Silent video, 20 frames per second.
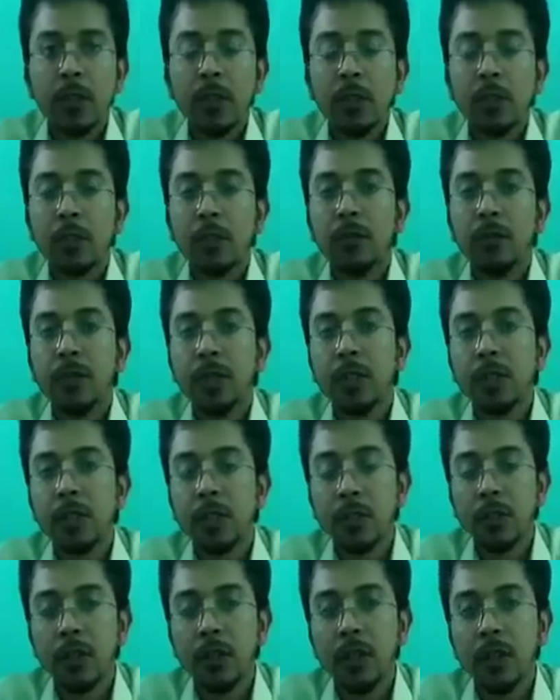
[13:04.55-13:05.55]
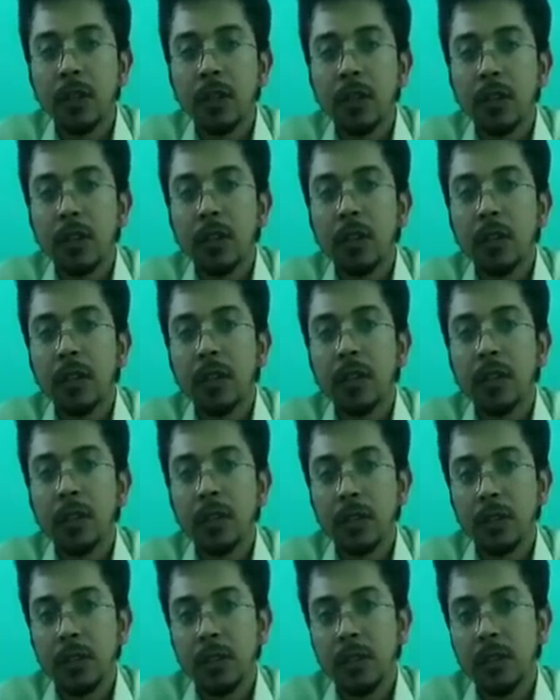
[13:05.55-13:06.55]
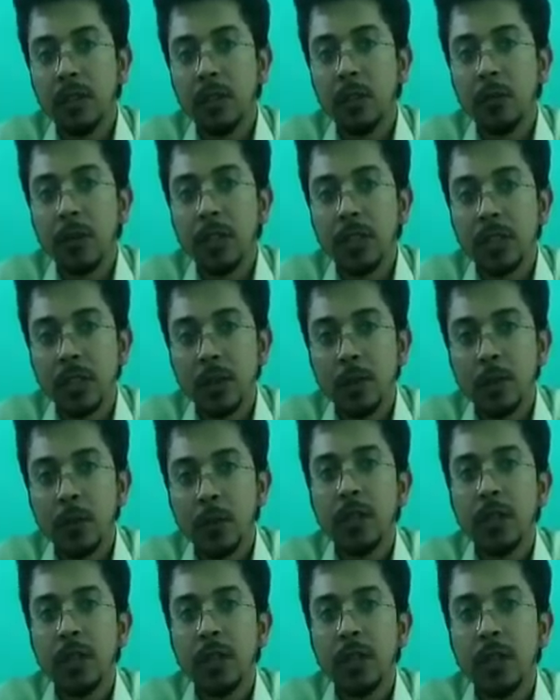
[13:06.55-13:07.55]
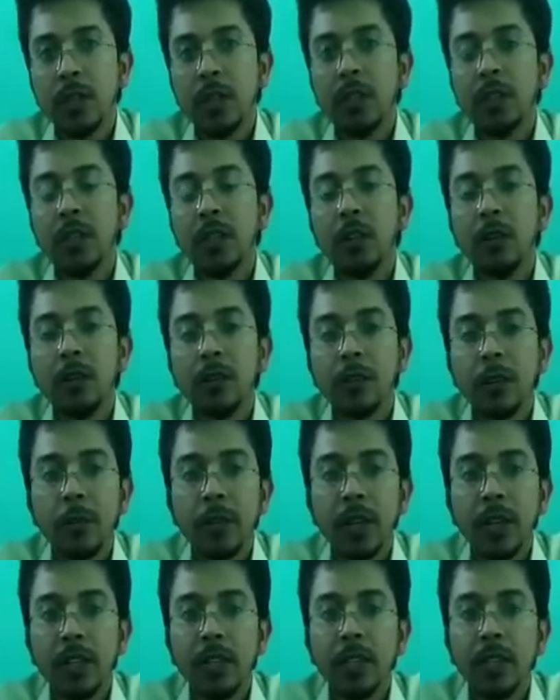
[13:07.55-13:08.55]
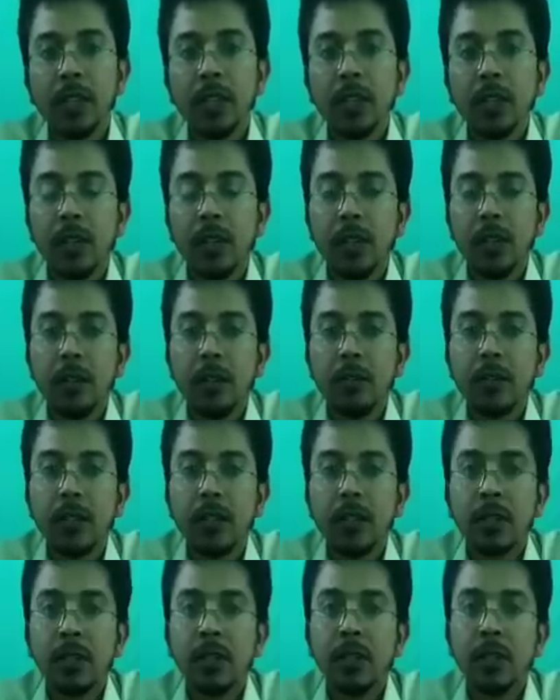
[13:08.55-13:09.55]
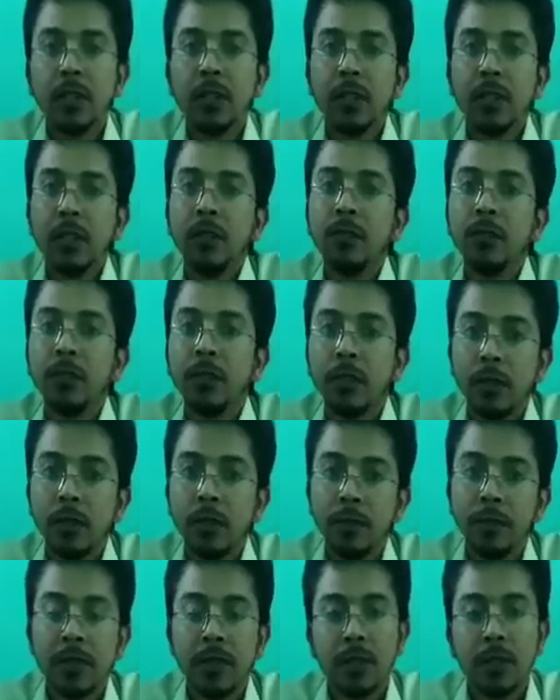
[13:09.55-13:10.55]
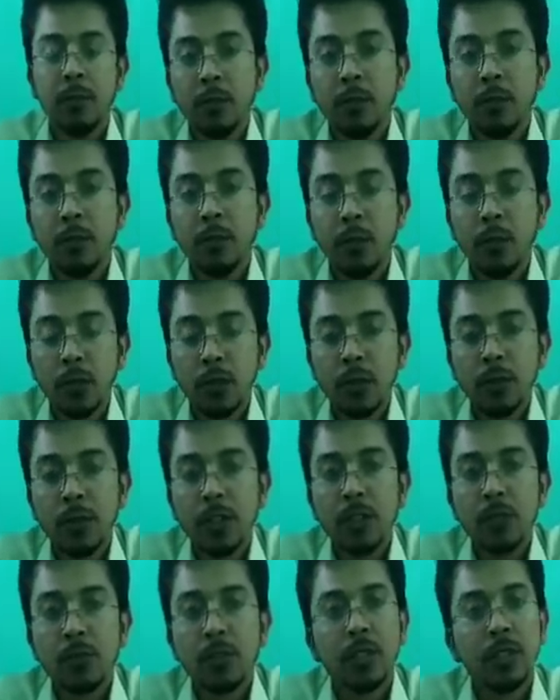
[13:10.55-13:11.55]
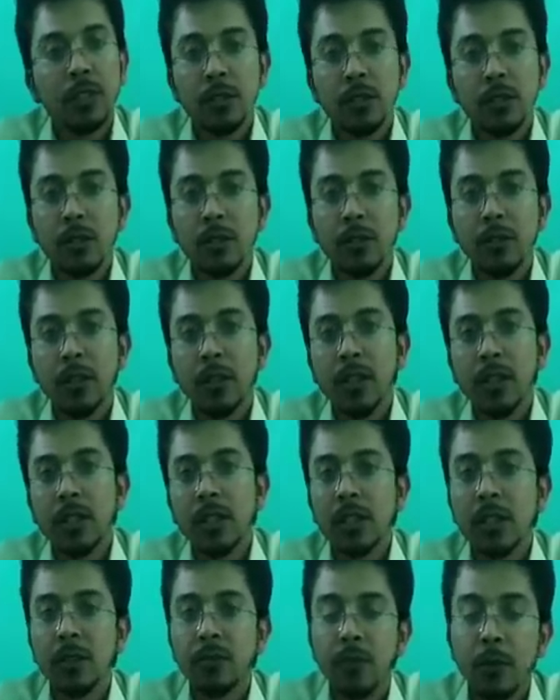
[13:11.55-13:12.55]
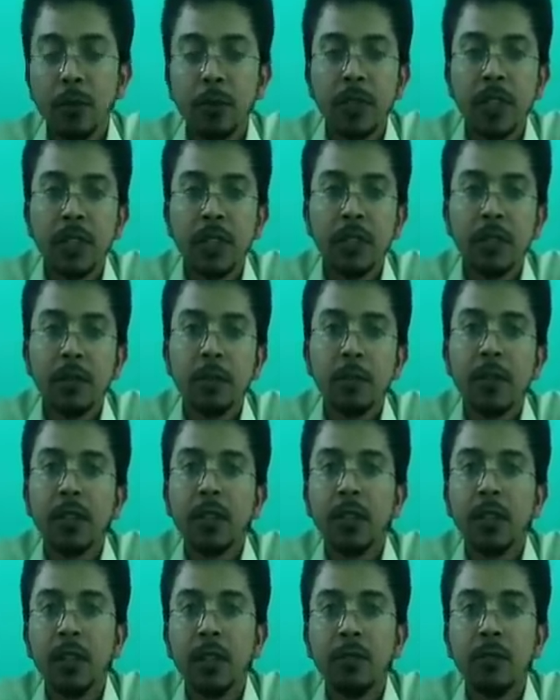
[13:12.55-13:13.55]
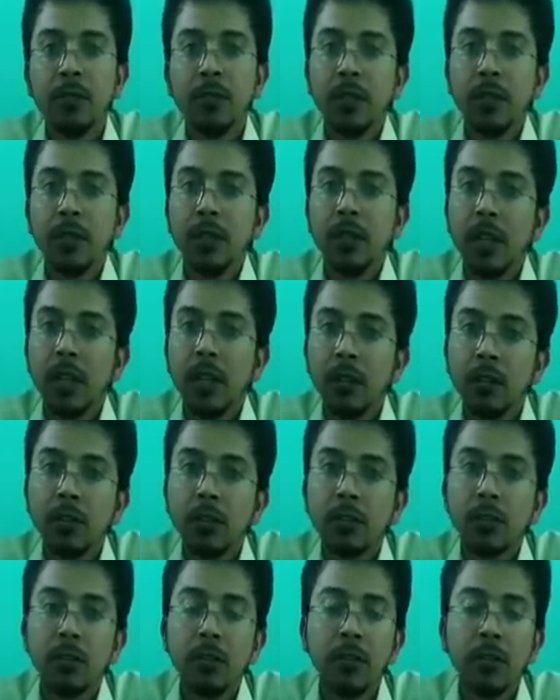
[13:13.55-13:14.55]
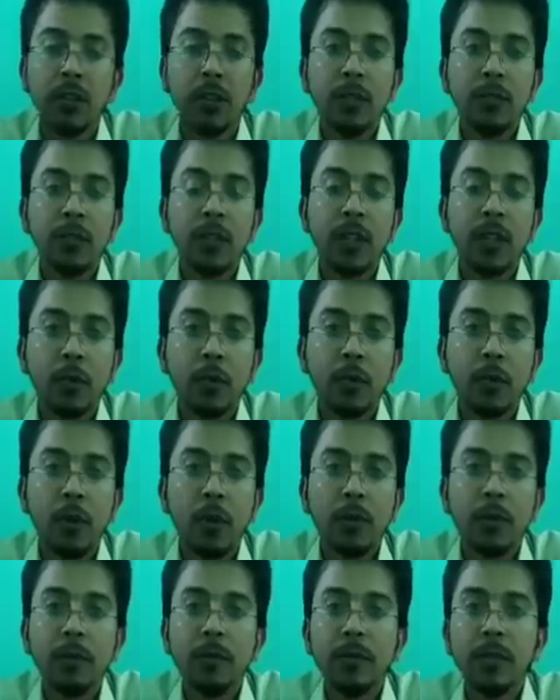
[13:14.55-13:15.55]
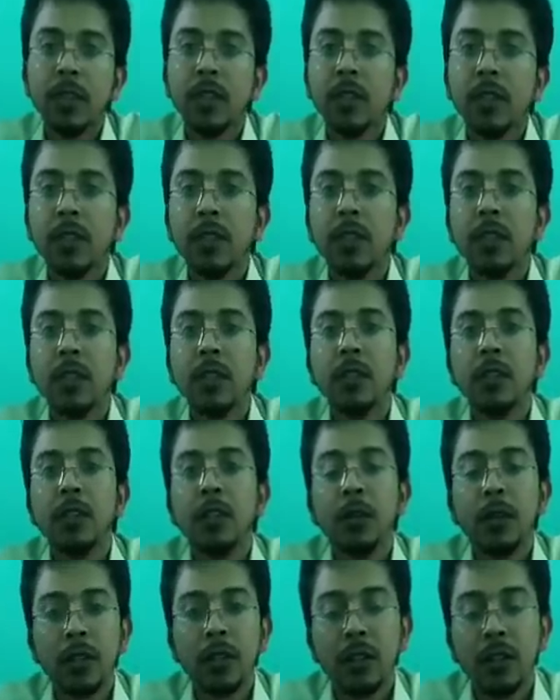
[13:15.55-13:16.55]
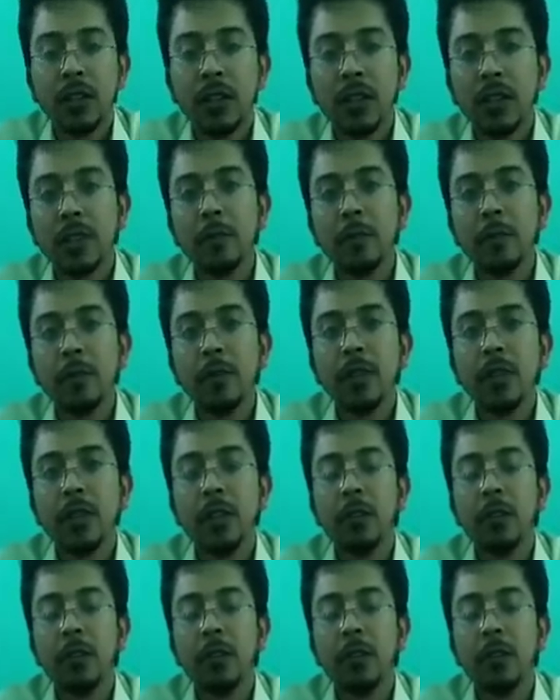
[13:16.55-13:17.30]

So first you will contact in their WhatsApp group and they will reply. And after that, if most of the students will understand from that, but if then also if you get problem, then you can contact them.